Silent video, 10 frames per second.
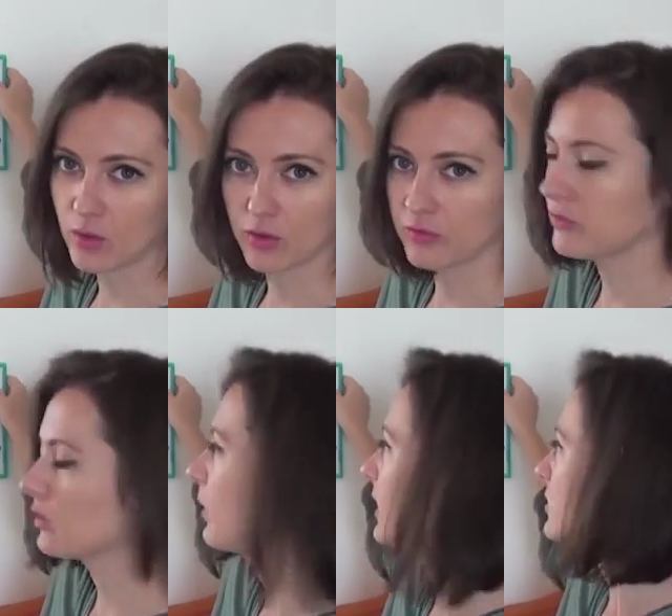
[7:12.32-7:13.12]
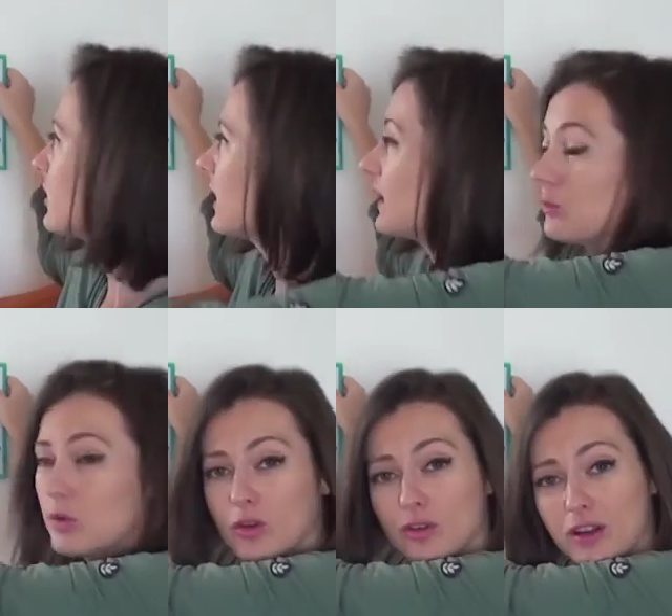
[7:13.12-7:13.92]
of the question
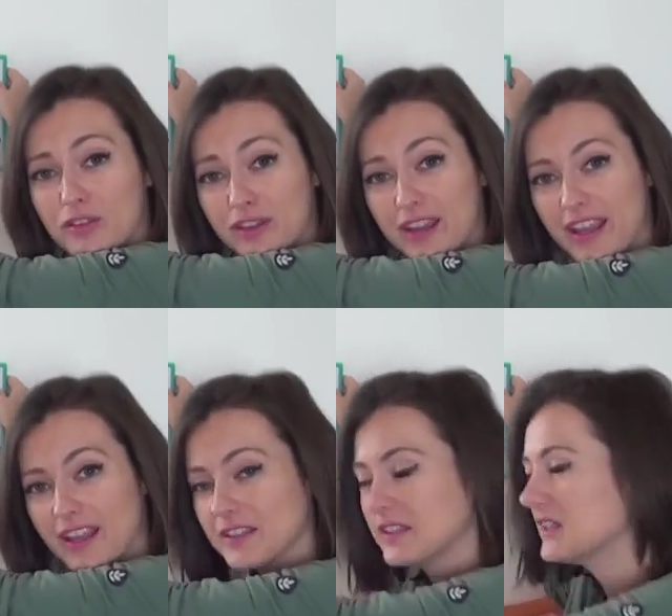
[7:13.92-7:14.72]
anymore over here.